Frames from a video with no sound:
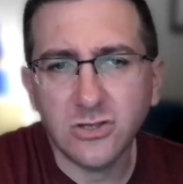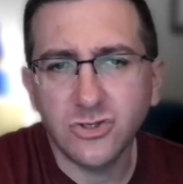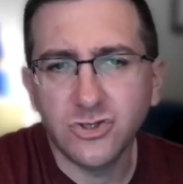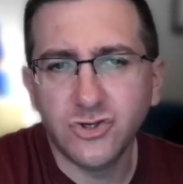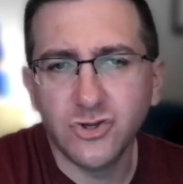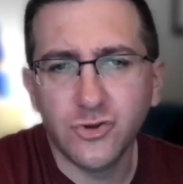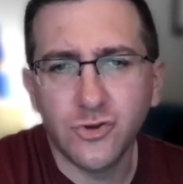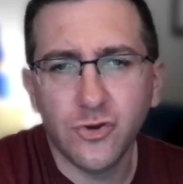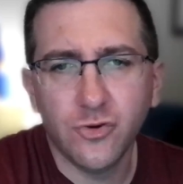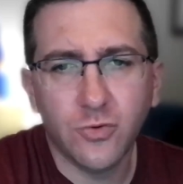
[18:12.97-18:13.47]

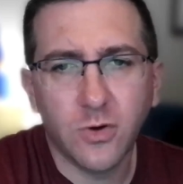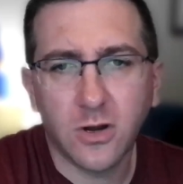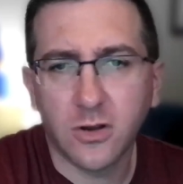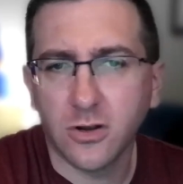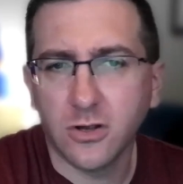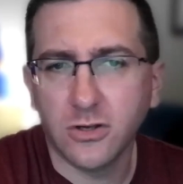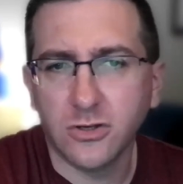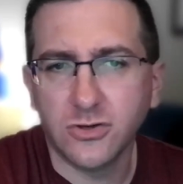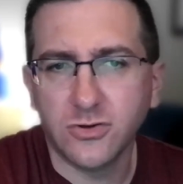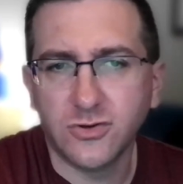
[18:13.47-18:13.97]
do you
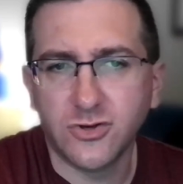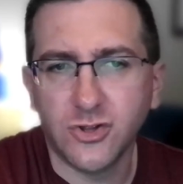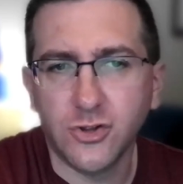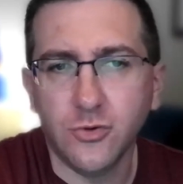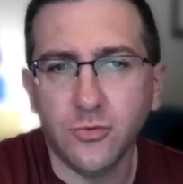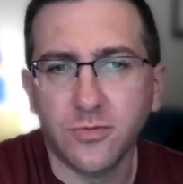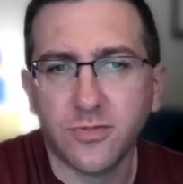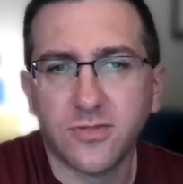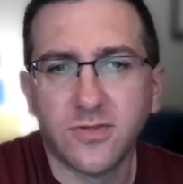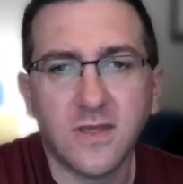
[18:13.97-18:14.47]
uh, do
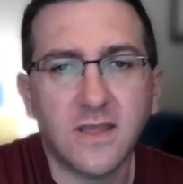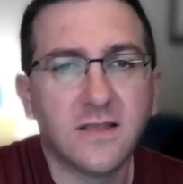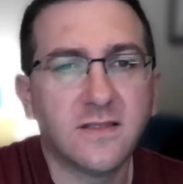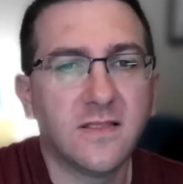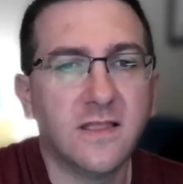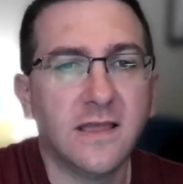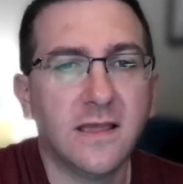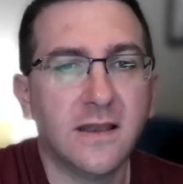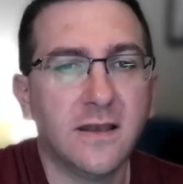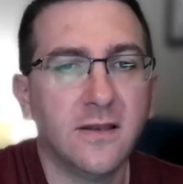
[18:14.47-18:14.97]
you think
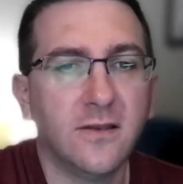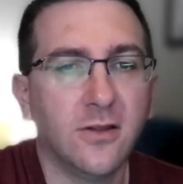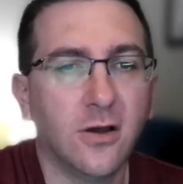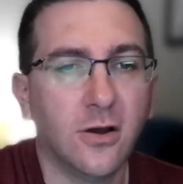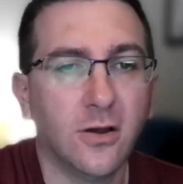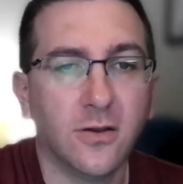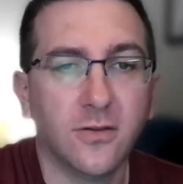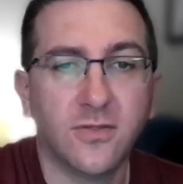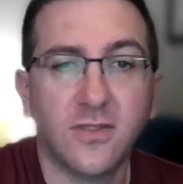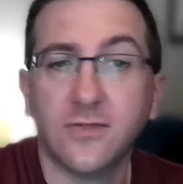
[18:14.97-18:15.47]
that uh,